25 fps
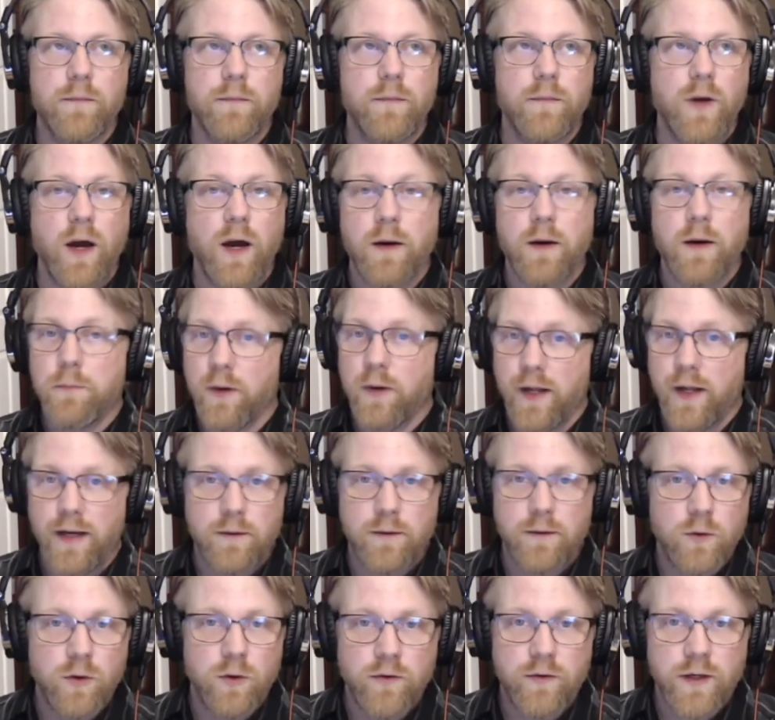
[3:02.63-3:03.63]

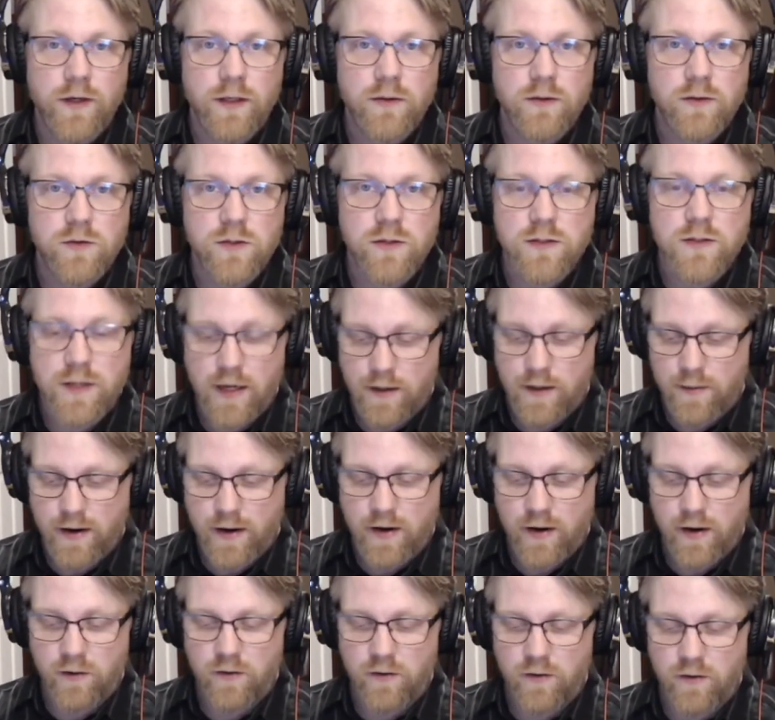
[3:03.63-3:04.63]
Unplanned movie just came
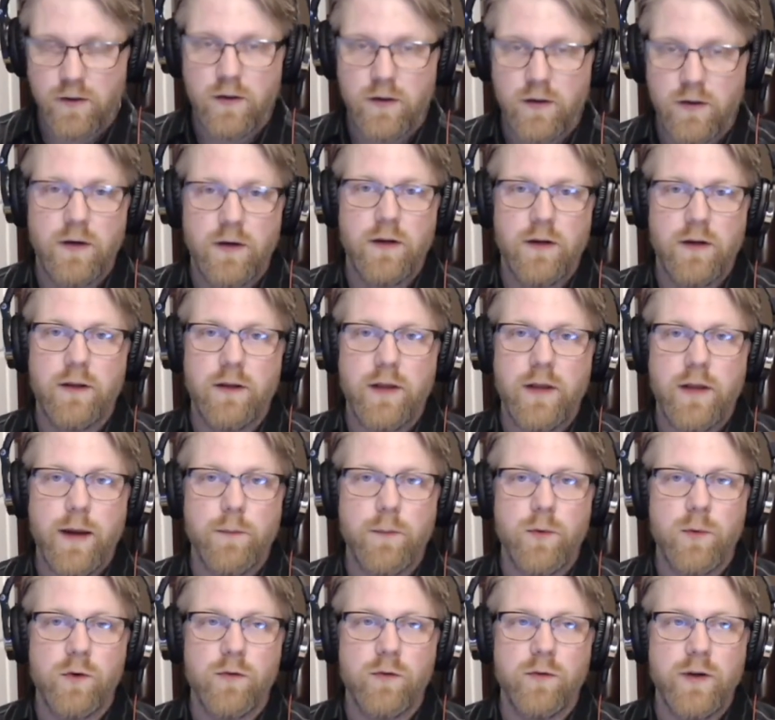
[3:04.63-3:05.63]
out. That
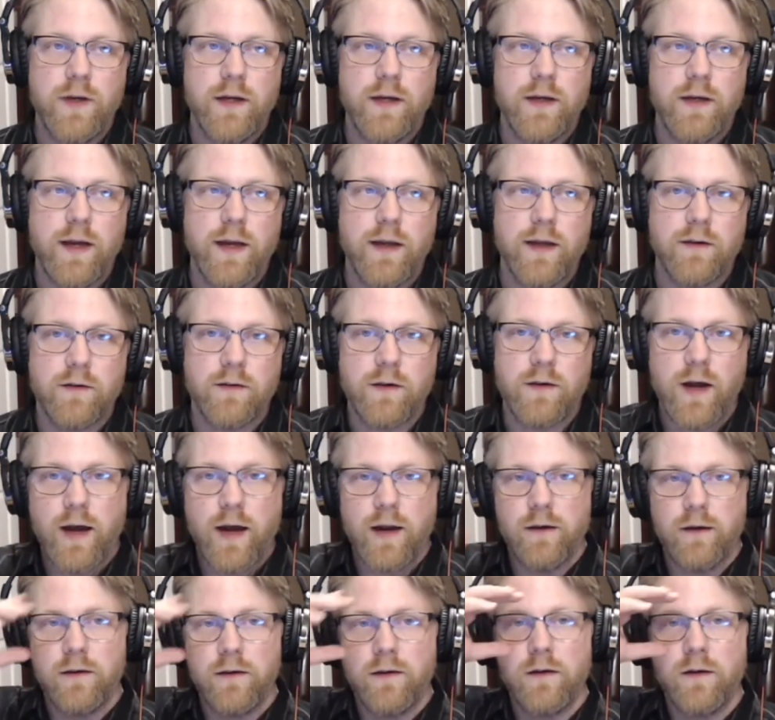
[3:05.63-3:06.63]
movie has
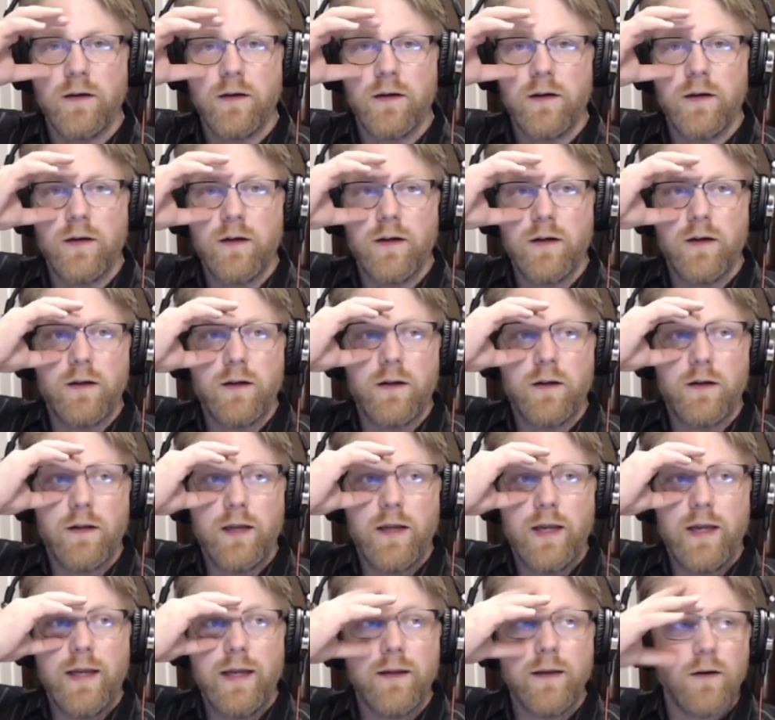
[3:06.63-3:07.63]
gotten
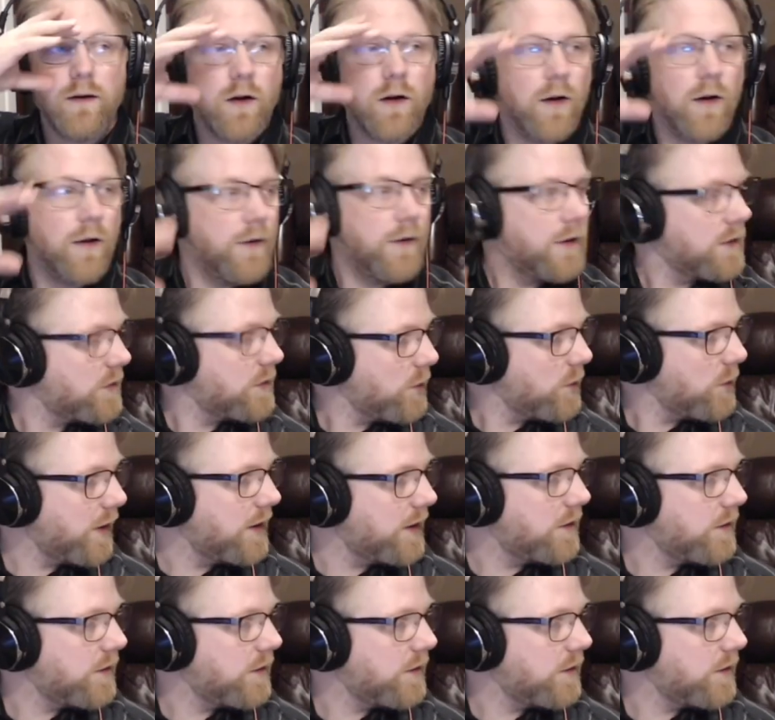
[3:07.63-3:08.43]
hit on their Twitter